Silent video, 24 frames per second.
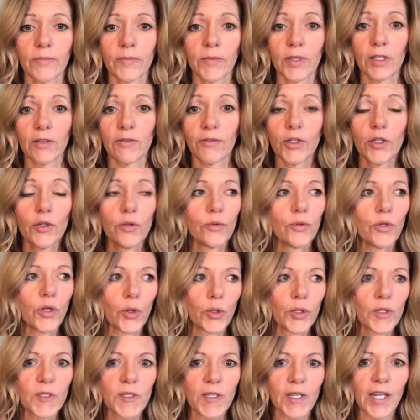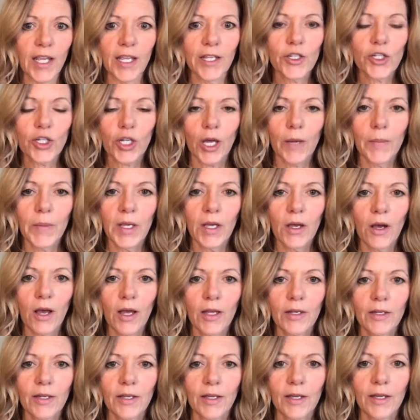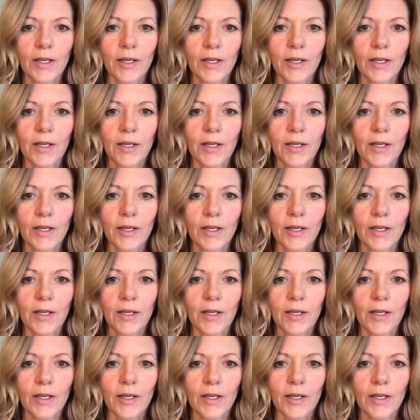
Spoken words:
if you notice an itch coming on,